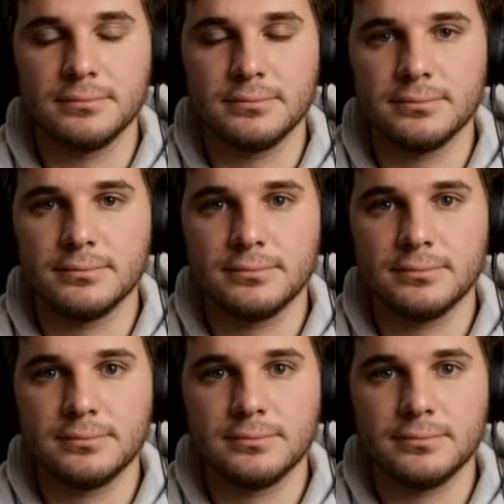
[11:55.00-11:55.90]

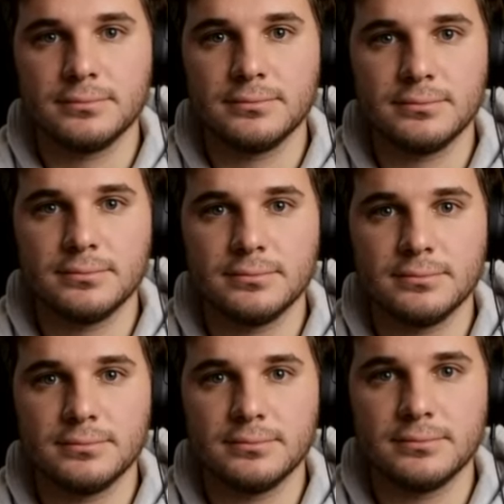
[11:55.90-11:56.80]

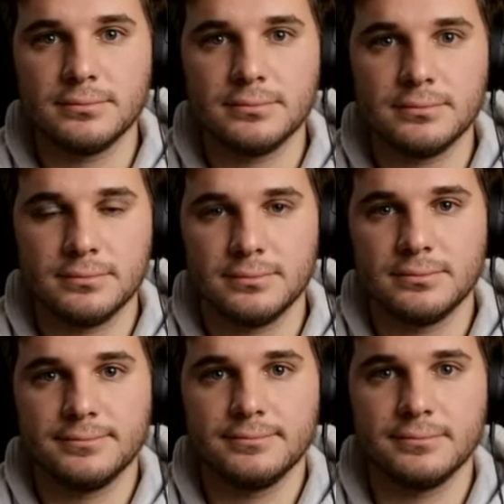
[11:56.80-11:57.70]

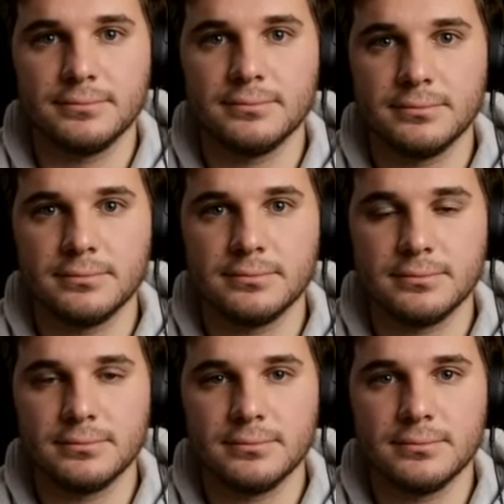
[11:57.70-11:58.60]

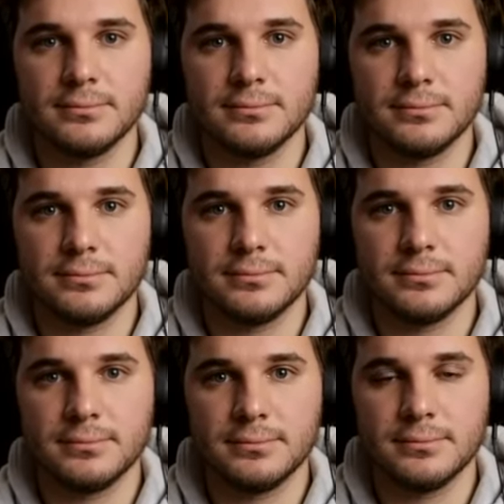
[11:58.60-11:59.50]

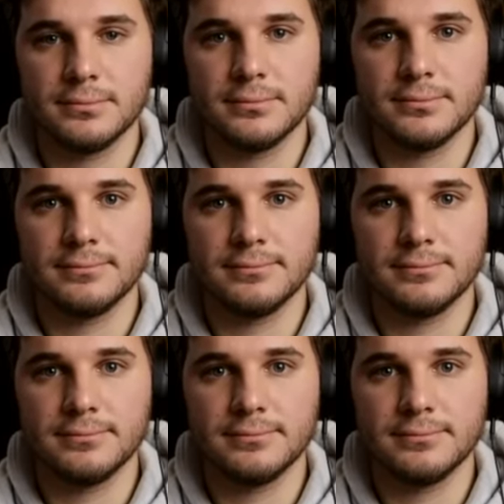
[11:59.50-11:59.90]
(silent)